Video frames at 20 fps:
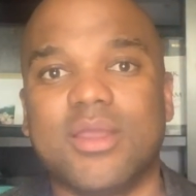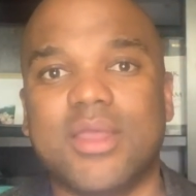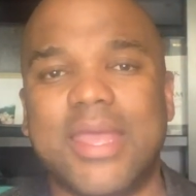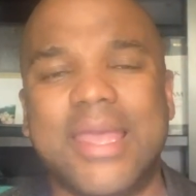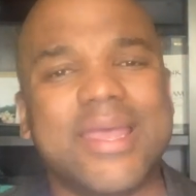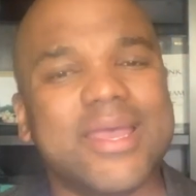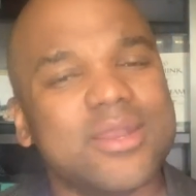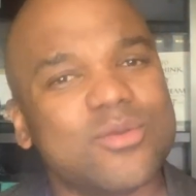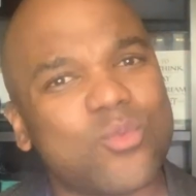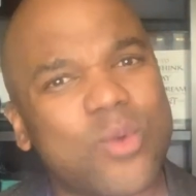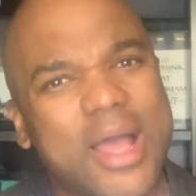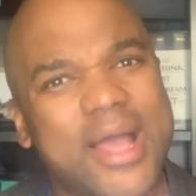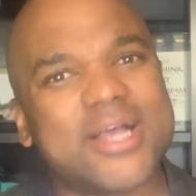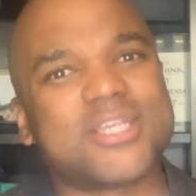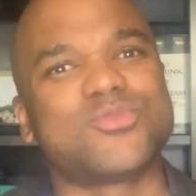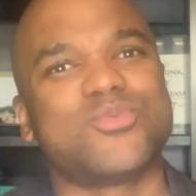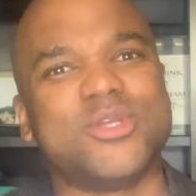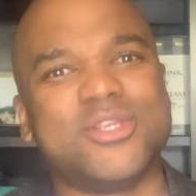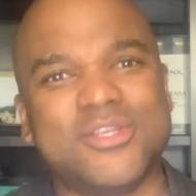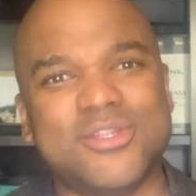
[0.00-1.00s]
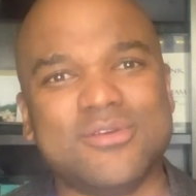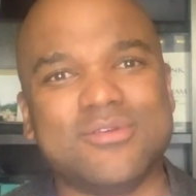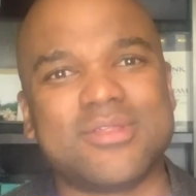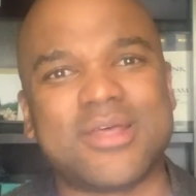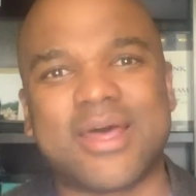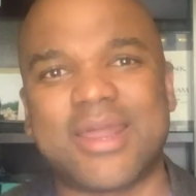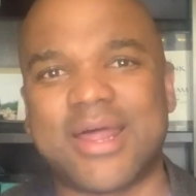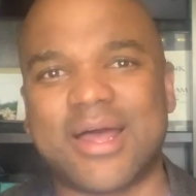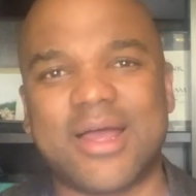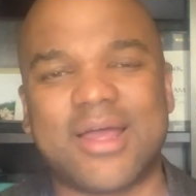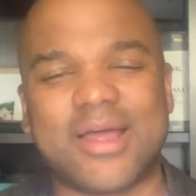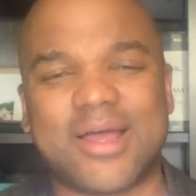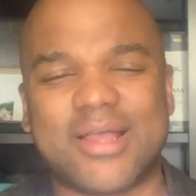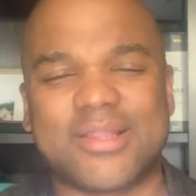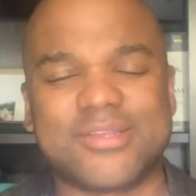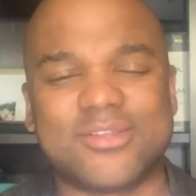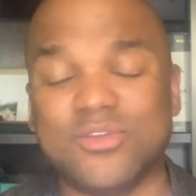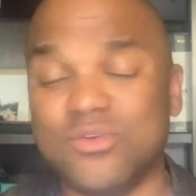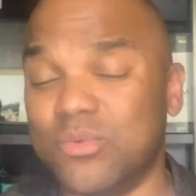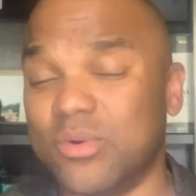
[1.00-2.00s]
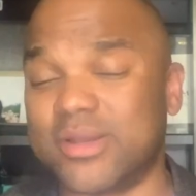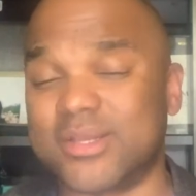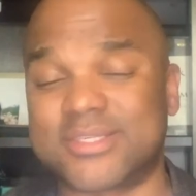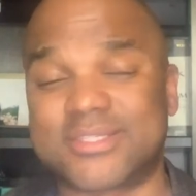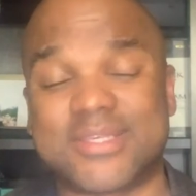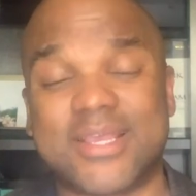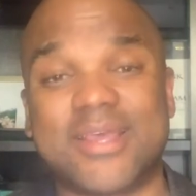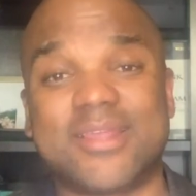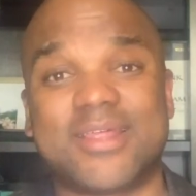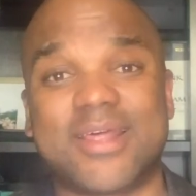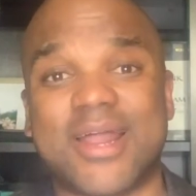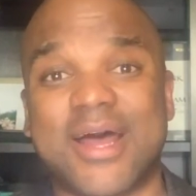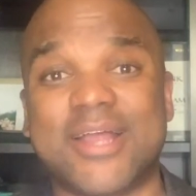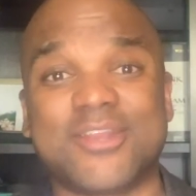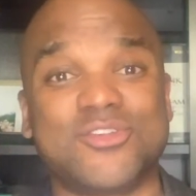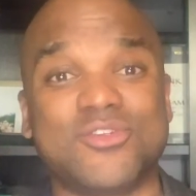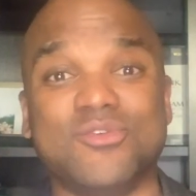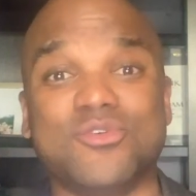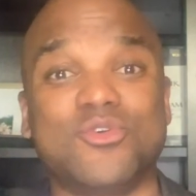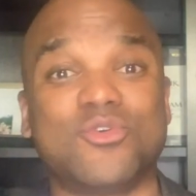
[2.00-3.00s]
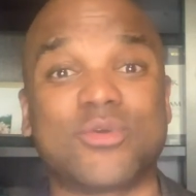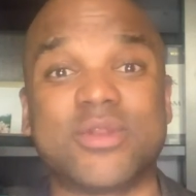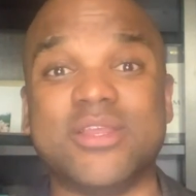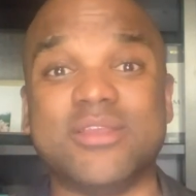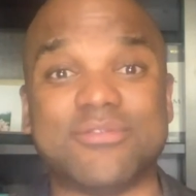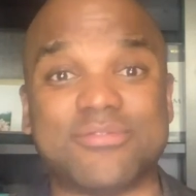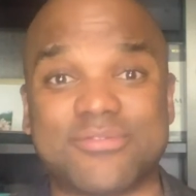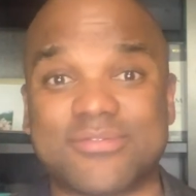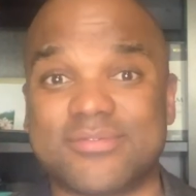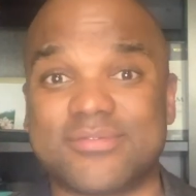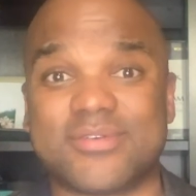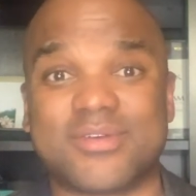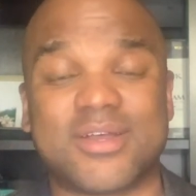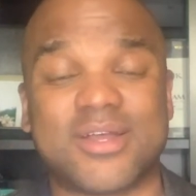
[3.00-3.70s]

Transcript: And as we do that, I, I do want to say that I too grieve.